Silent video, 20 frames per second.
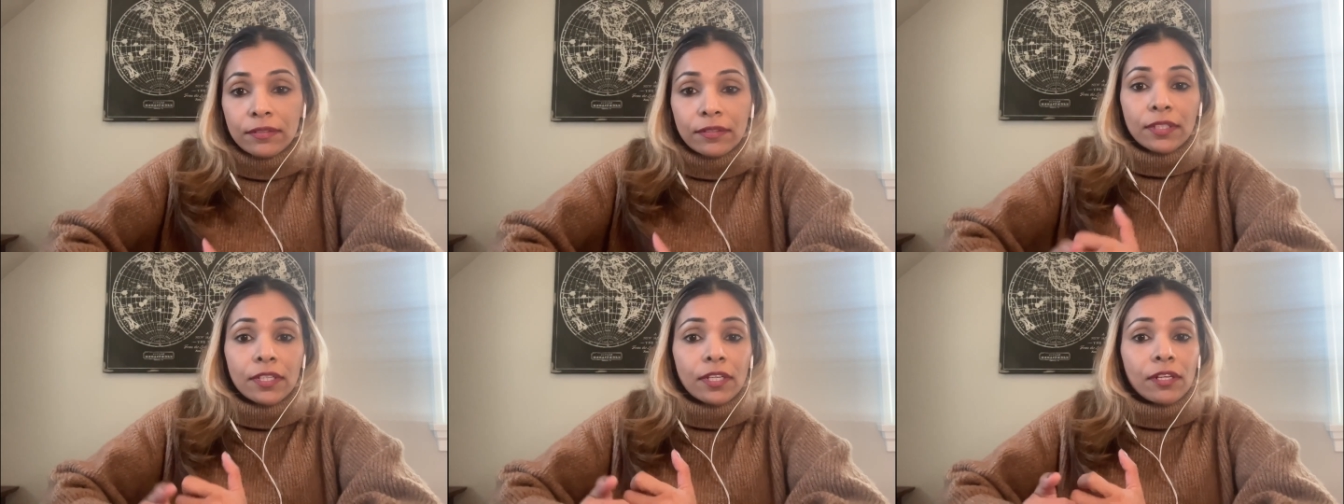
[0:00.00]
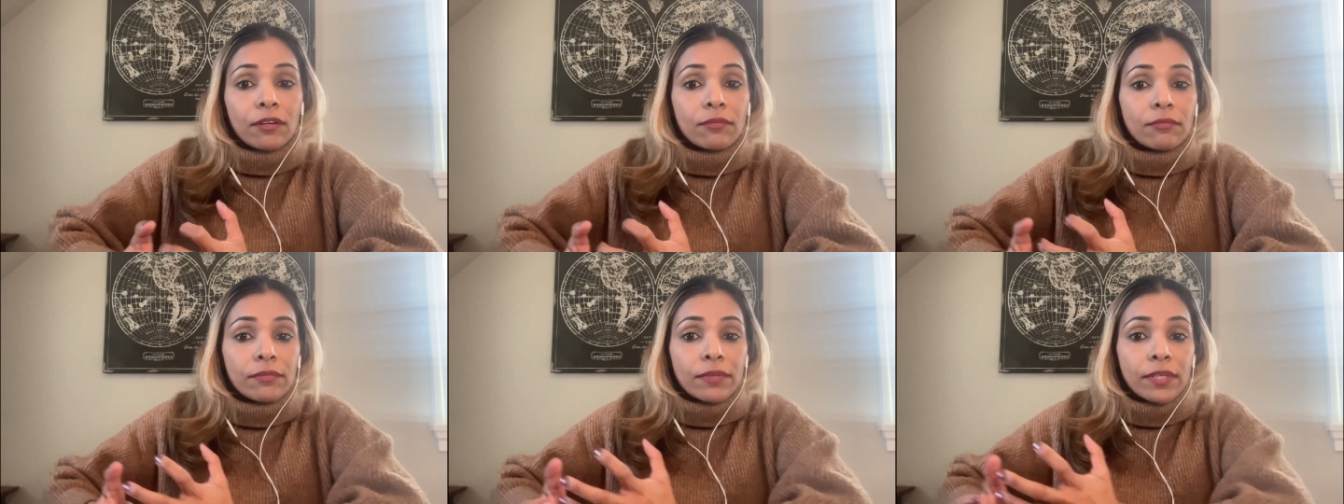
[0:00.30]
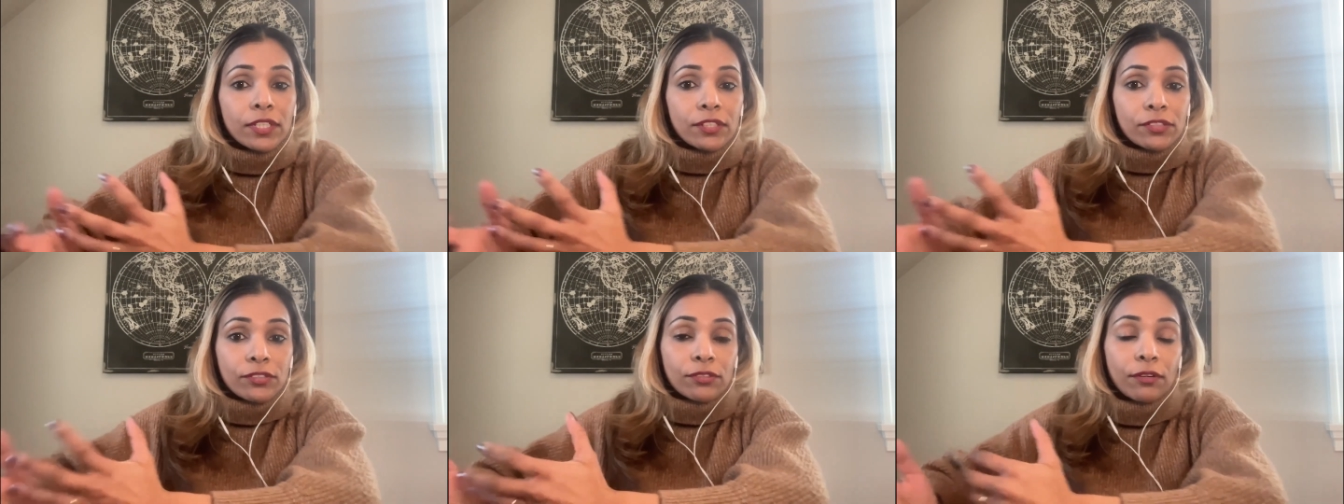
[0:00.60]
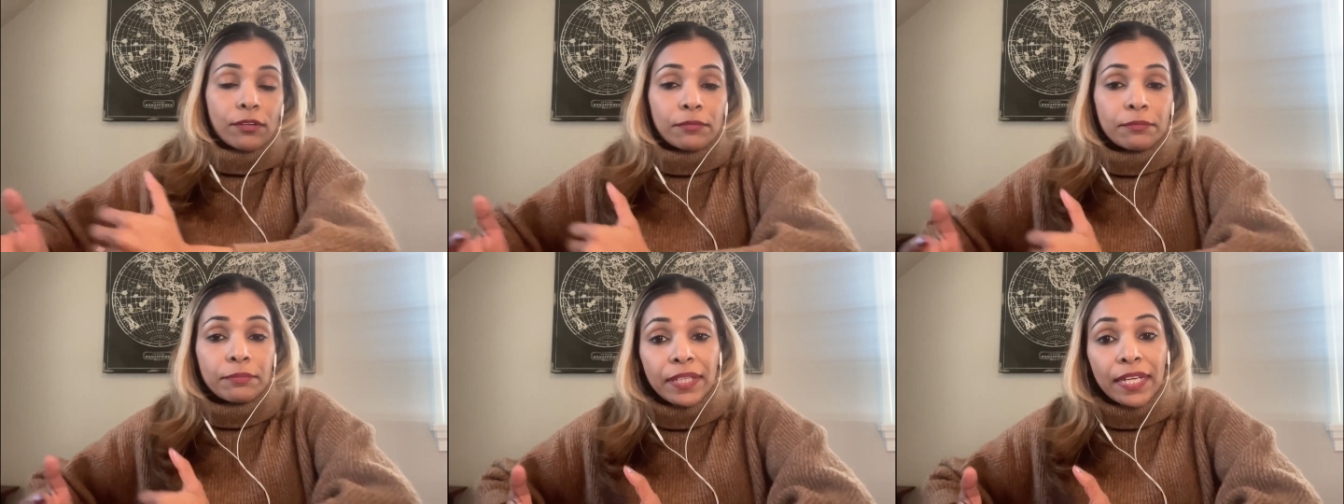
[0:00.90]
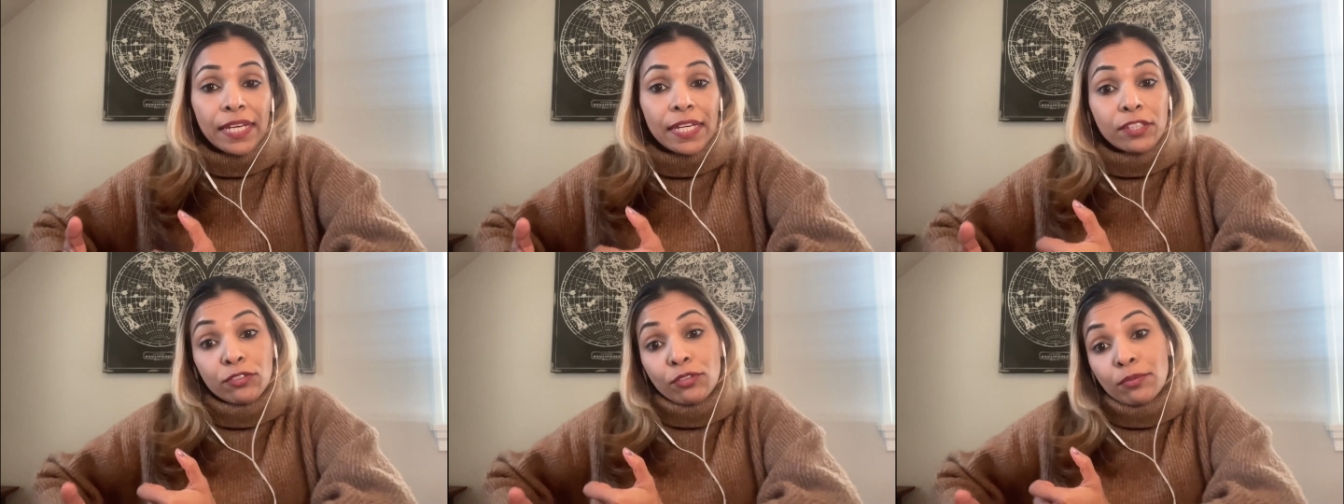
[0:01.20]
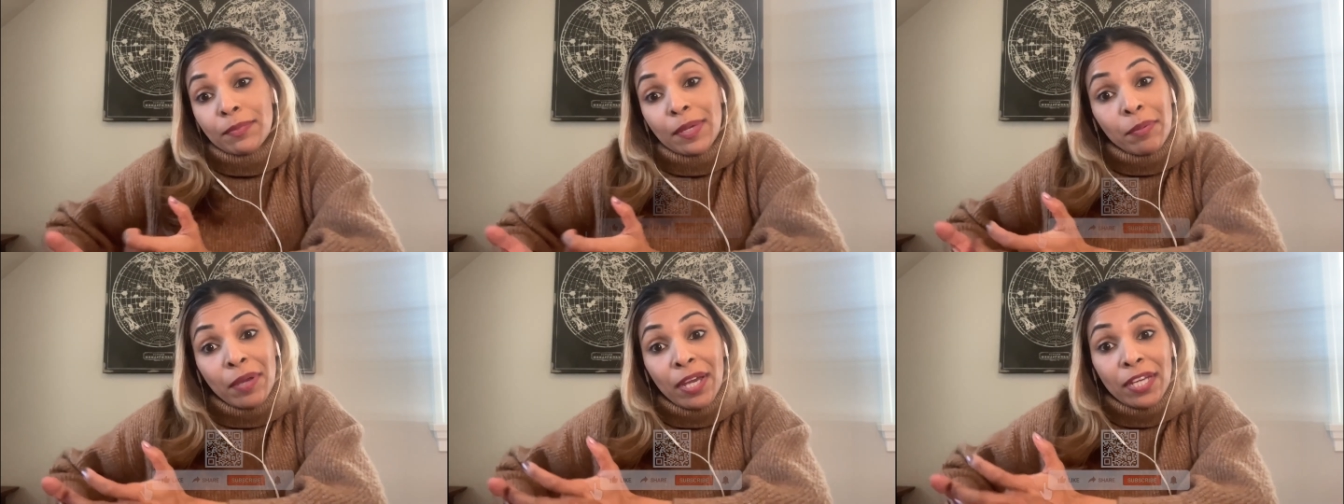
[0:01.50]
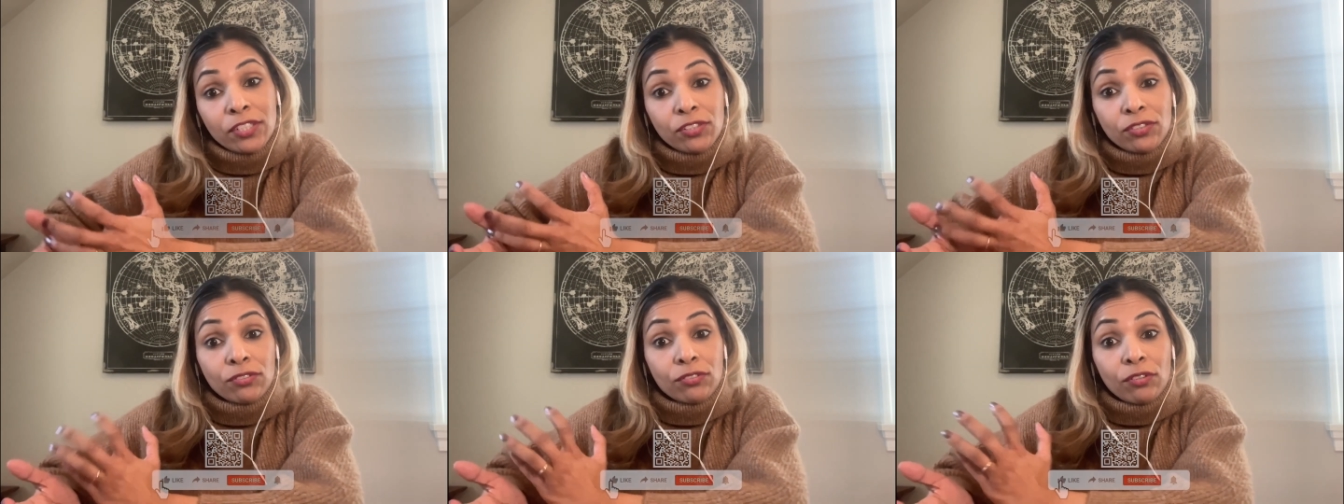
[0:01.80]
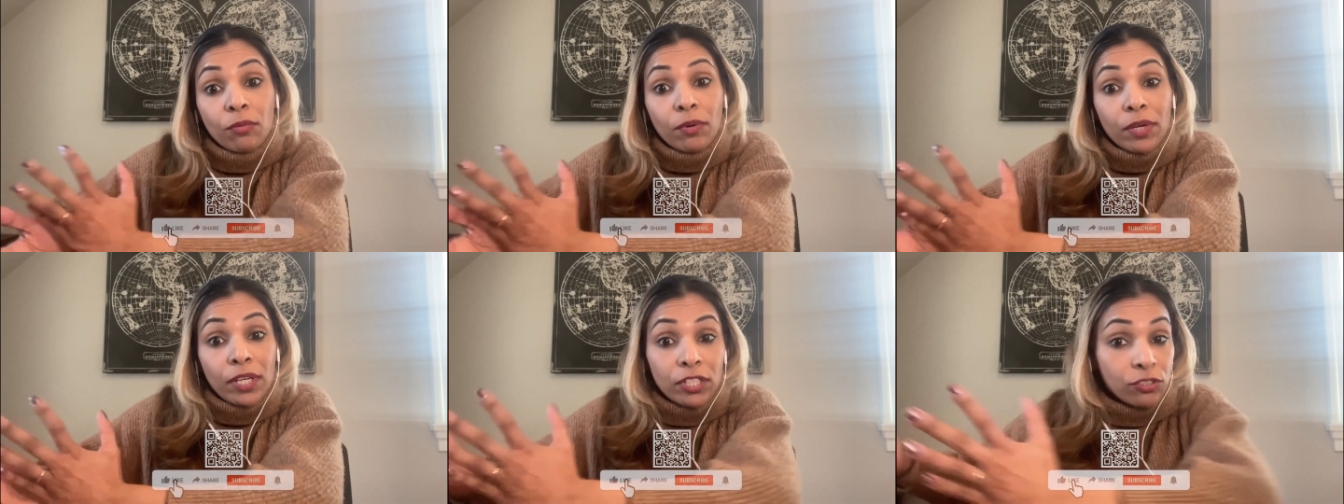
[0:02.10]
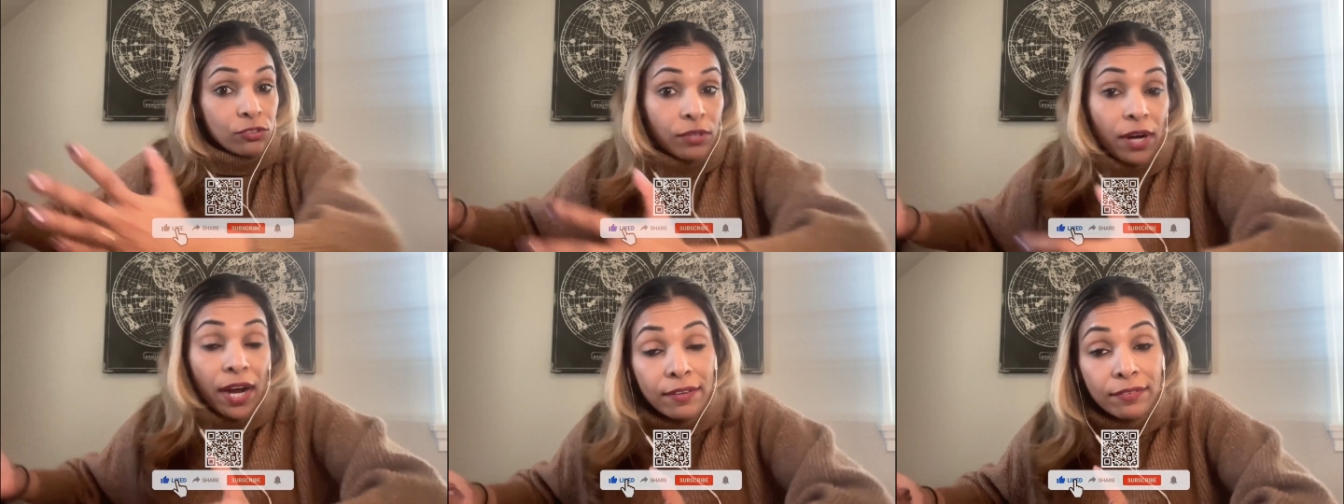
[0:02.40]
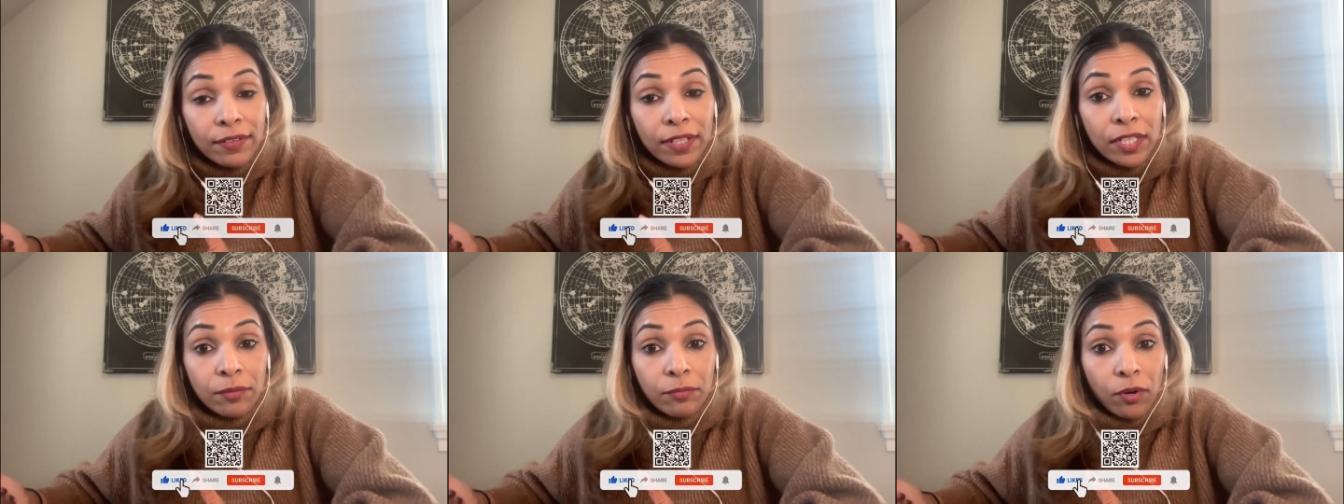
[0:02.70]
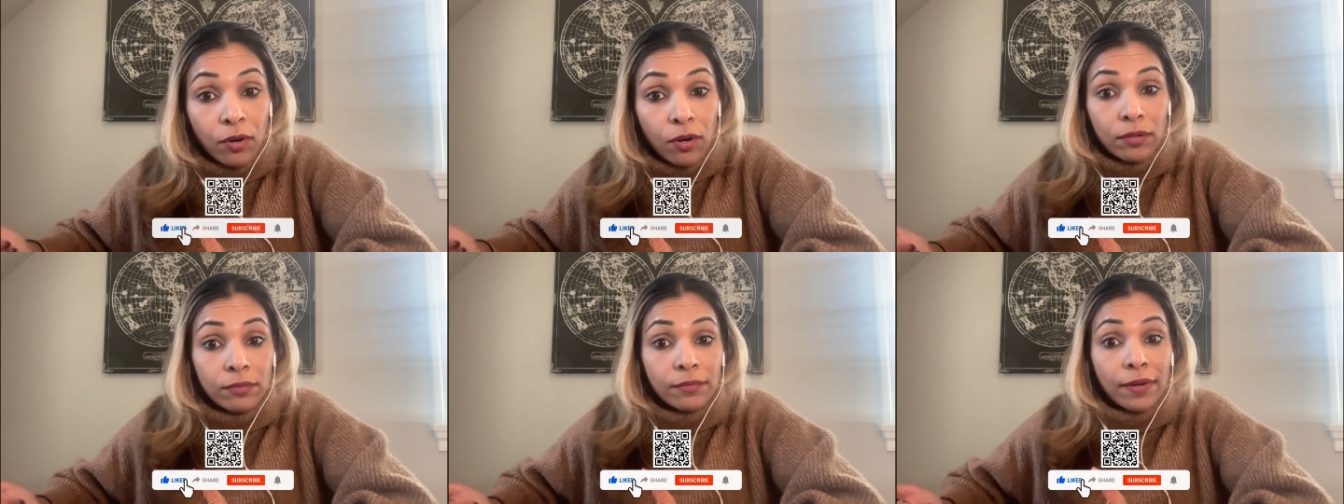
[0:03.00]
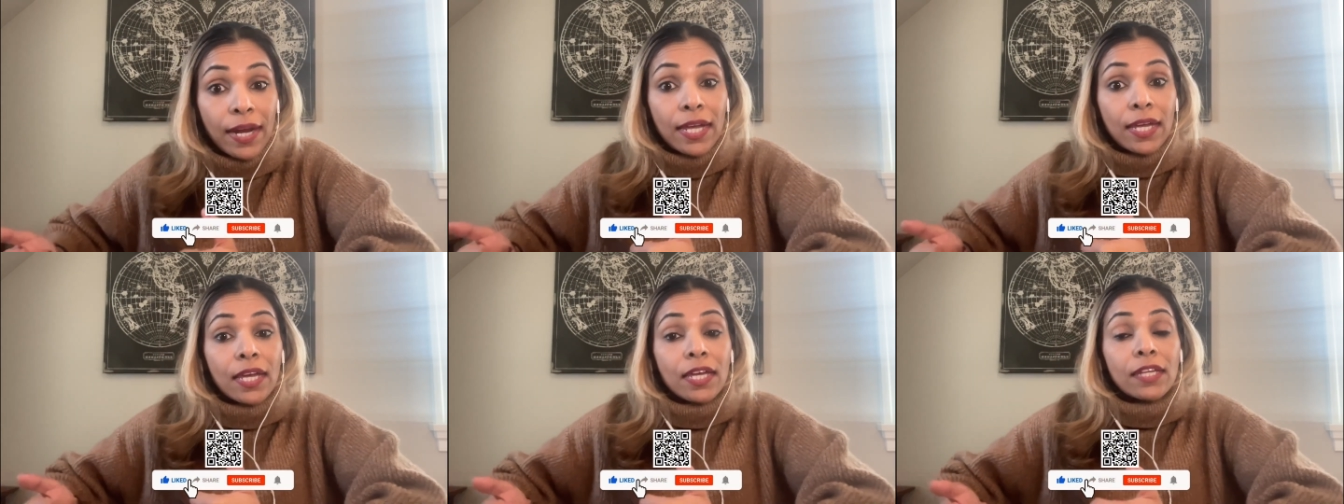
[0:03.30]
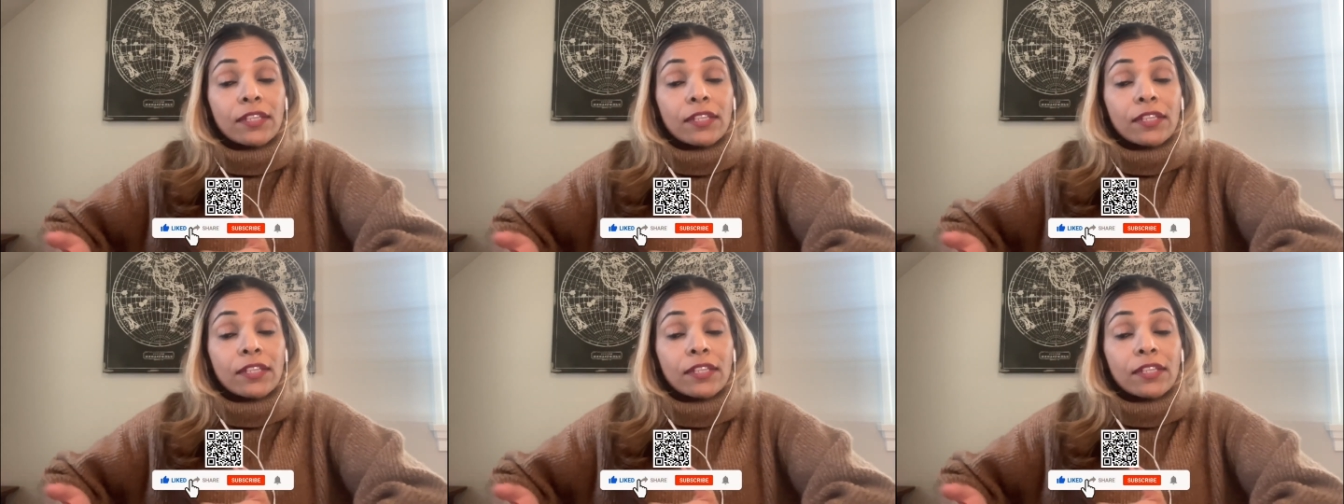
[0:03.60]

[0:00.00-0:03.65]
in a certain place, or maybe I just don't want to drive anymore. Right.